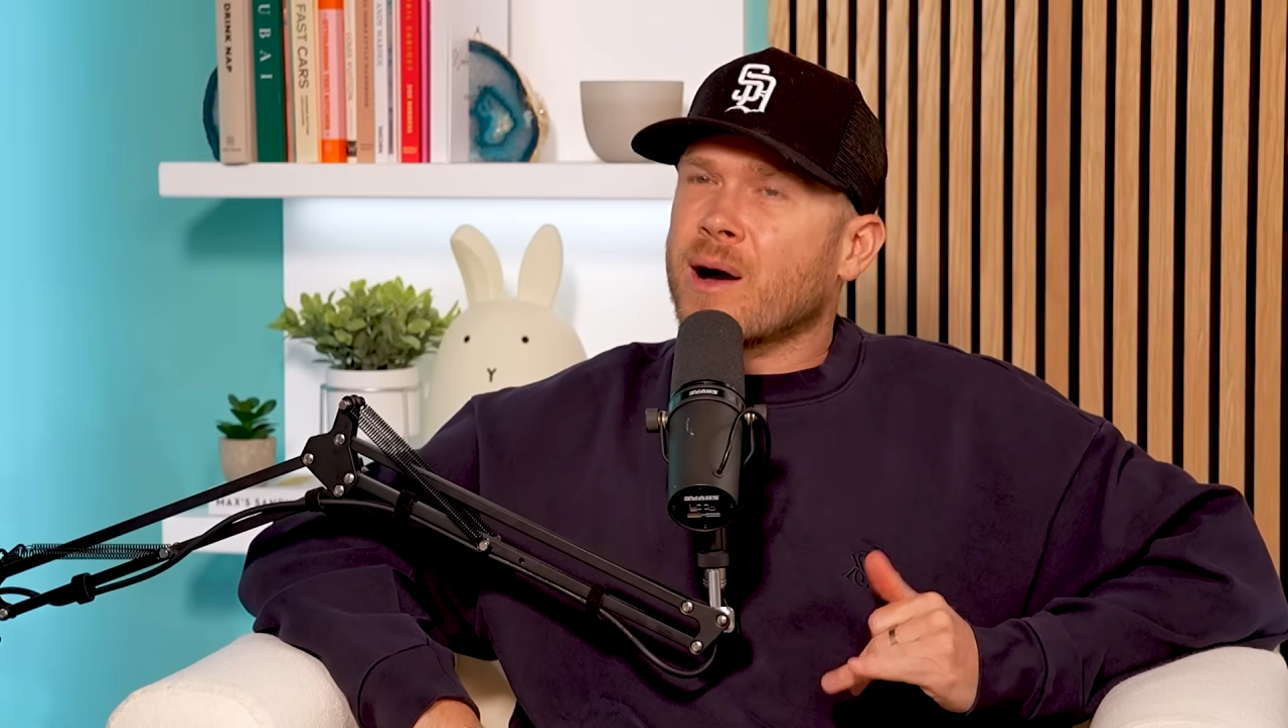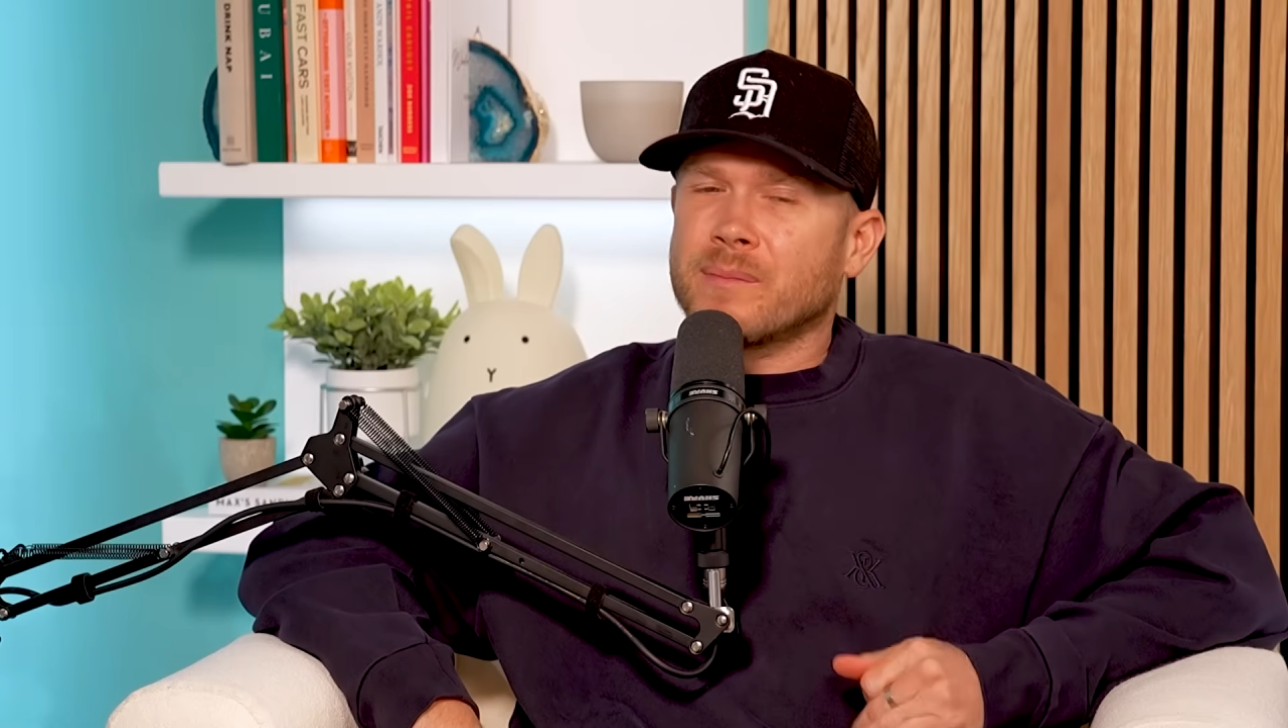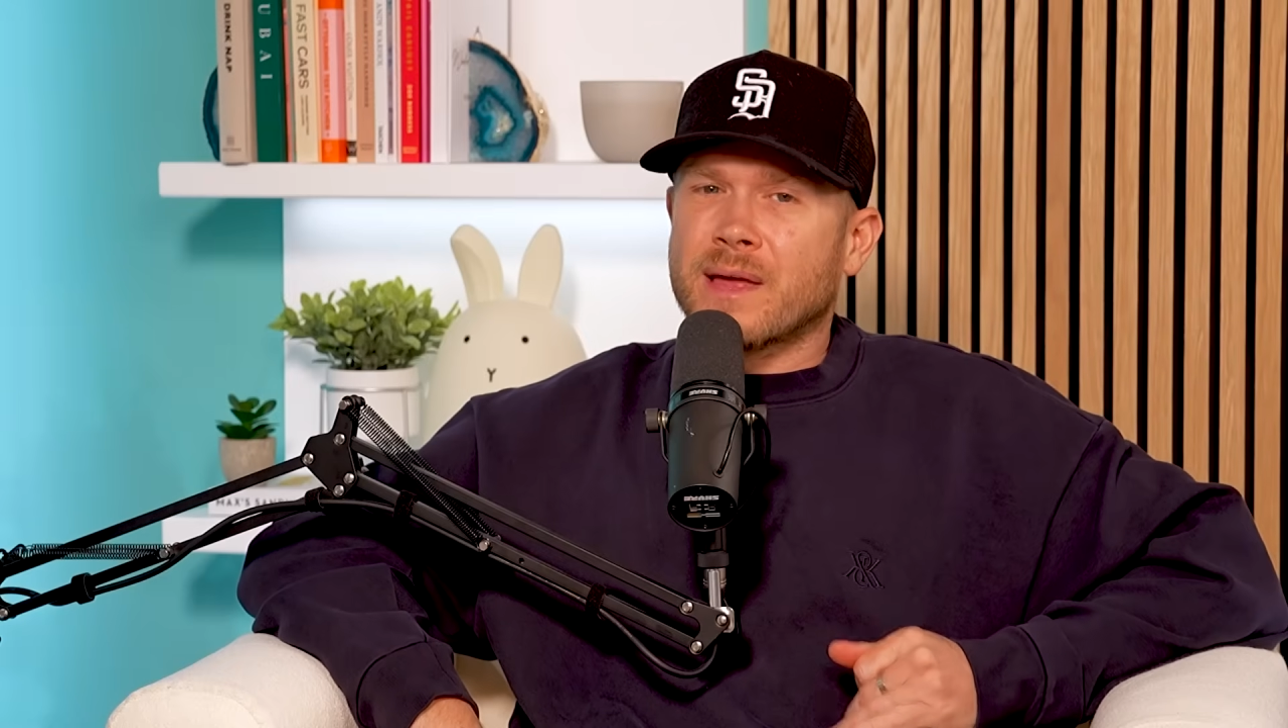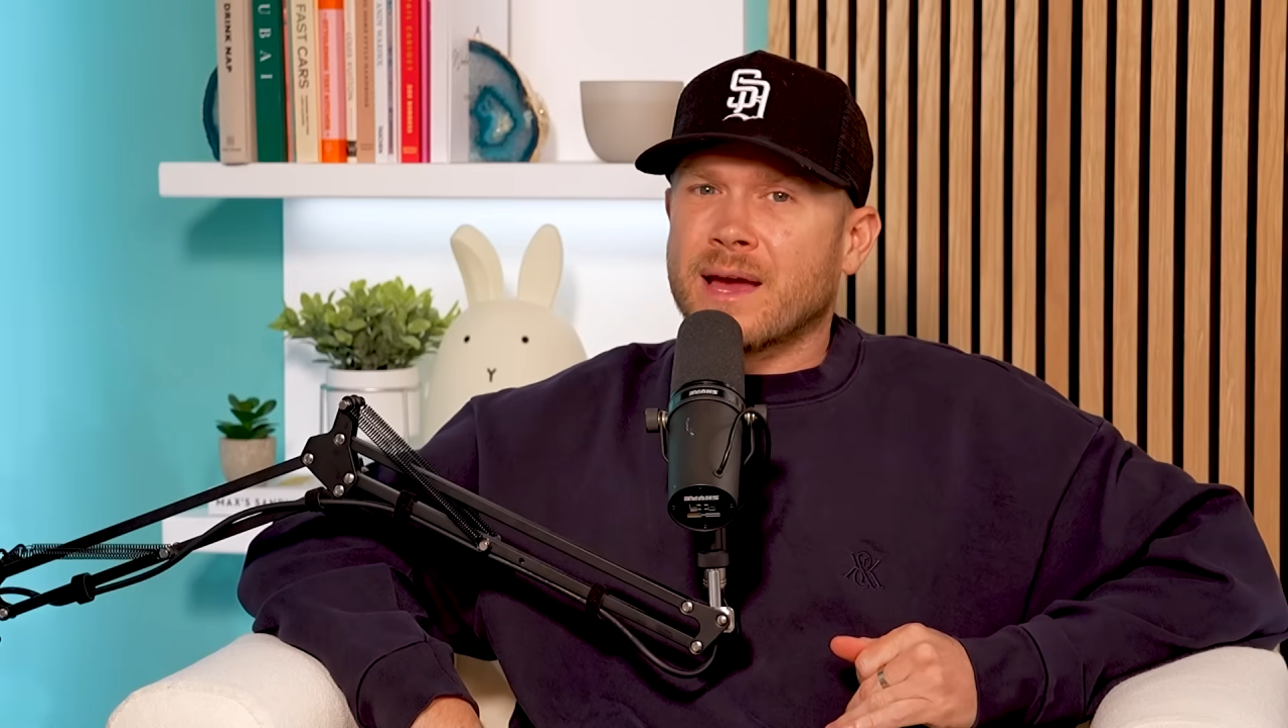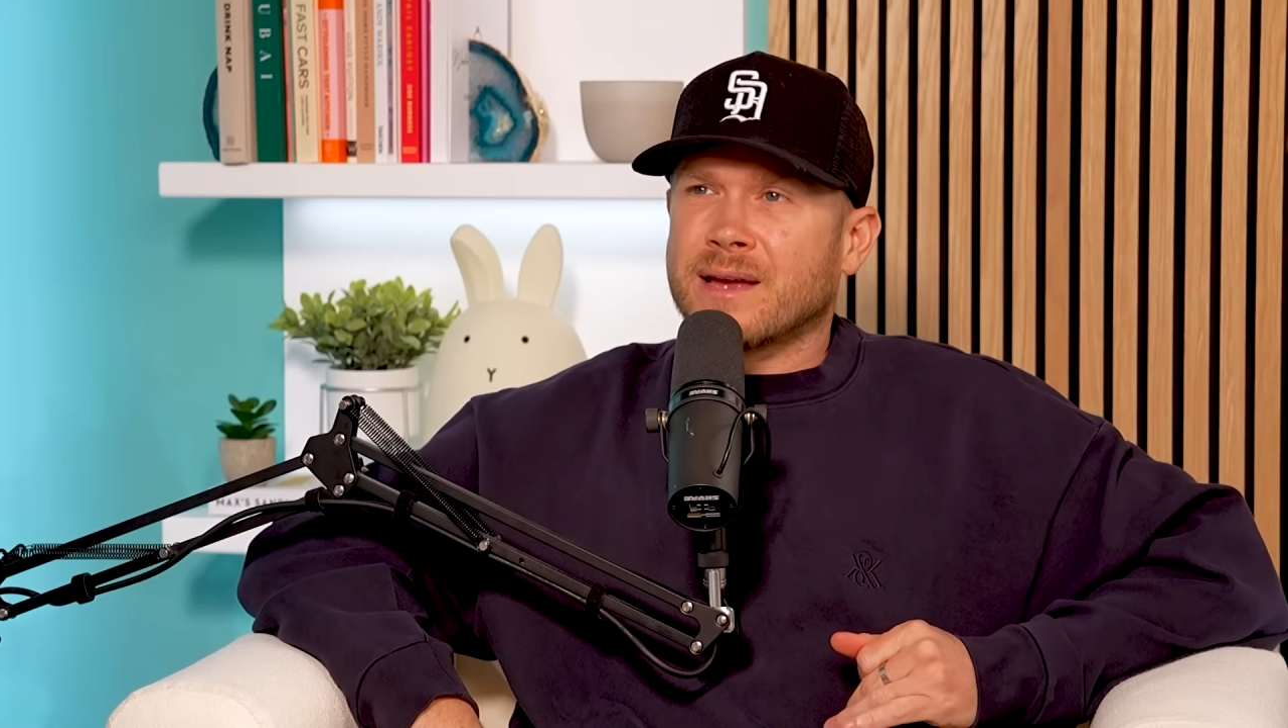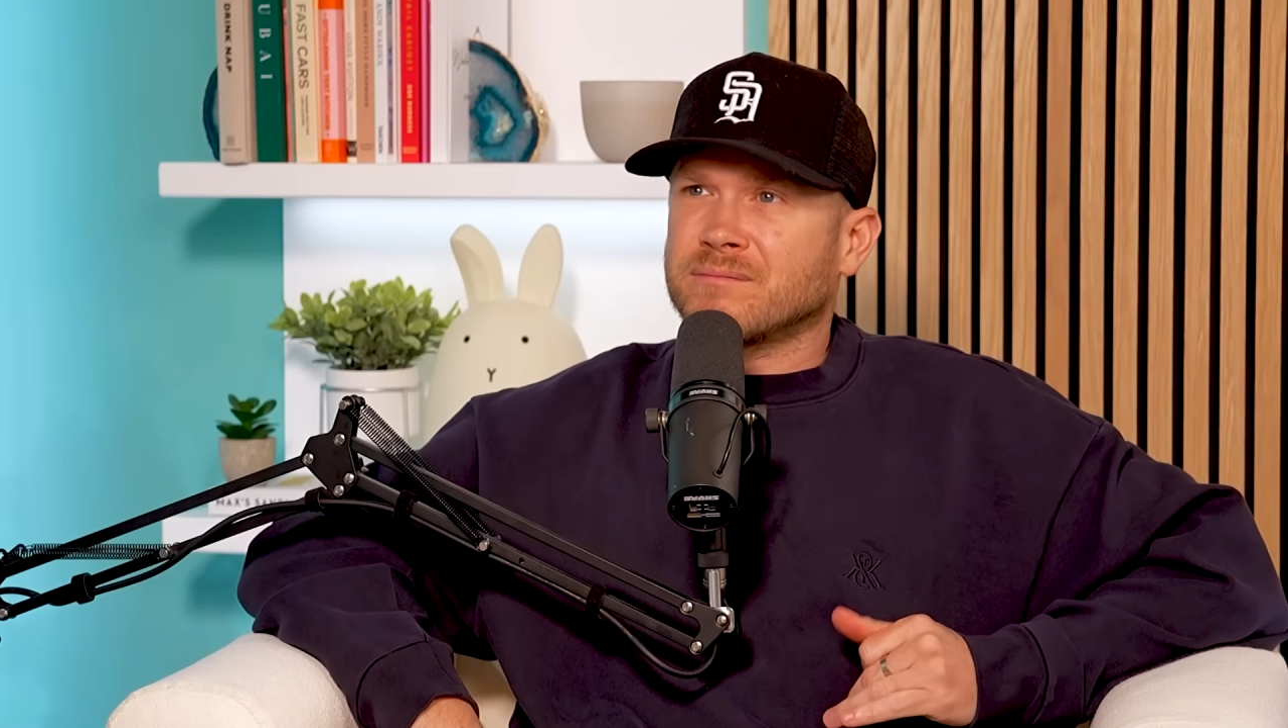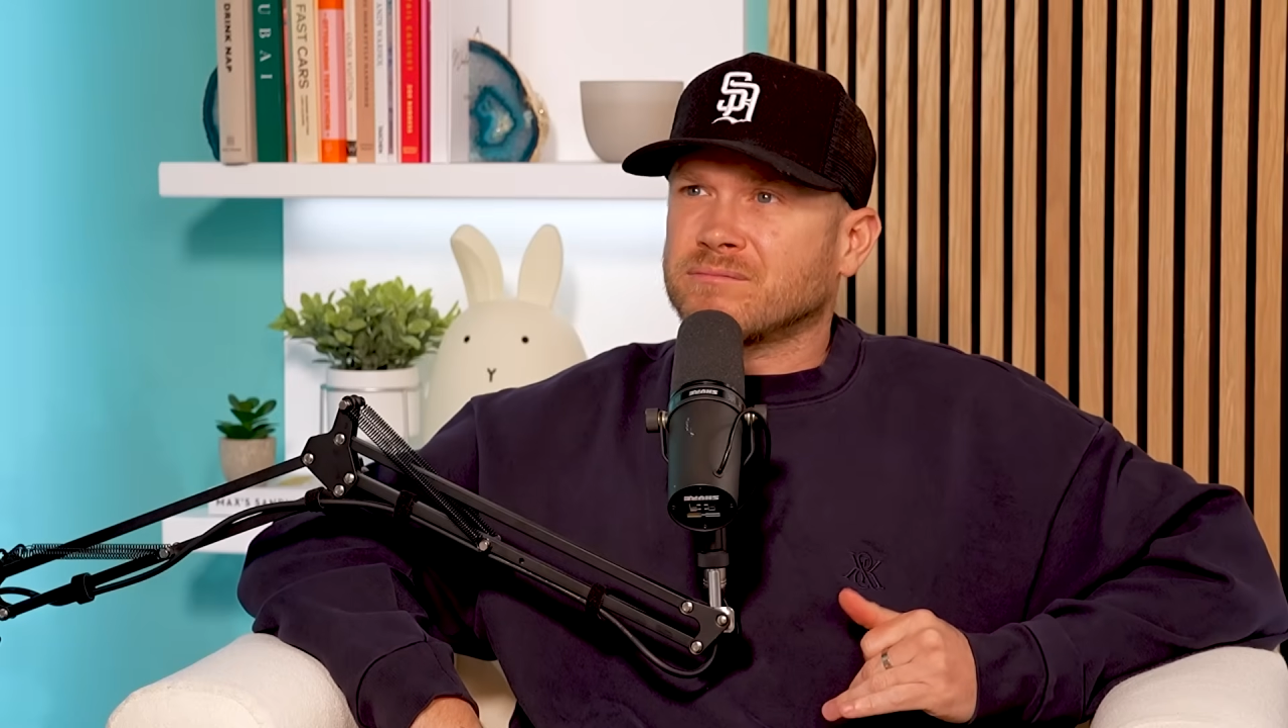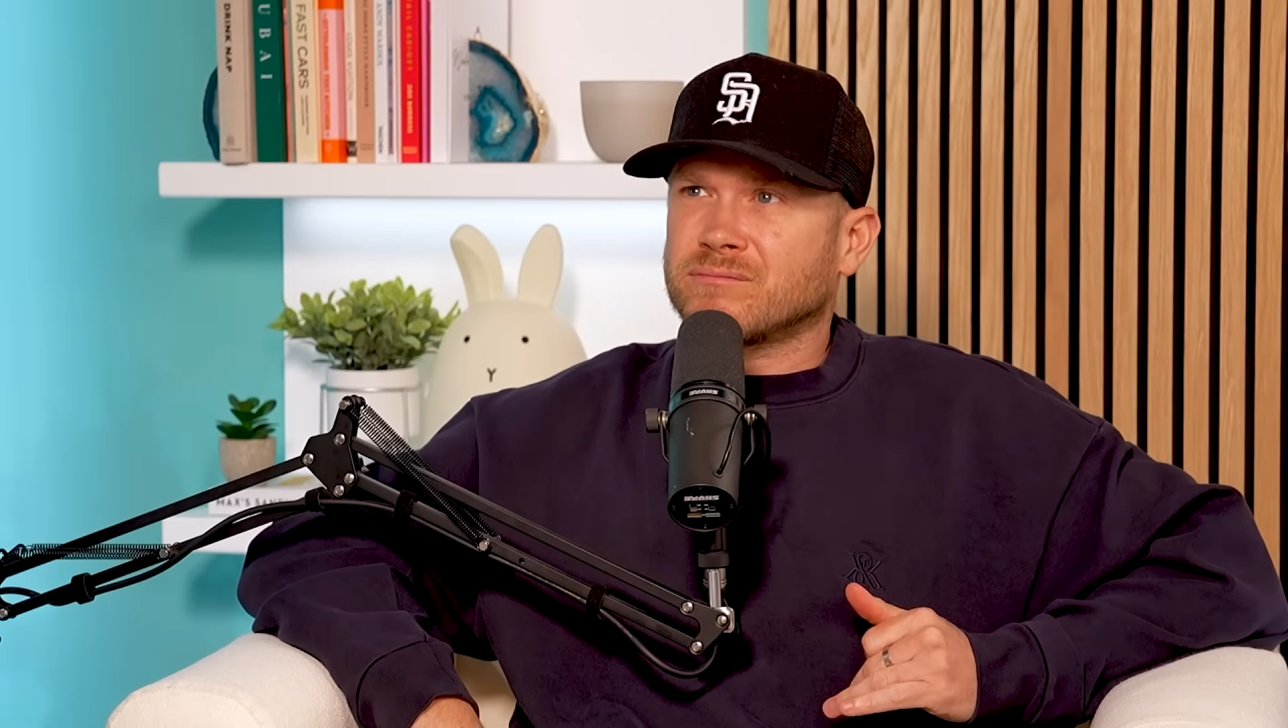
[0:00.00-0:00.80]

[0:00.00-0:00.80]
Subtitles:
up there,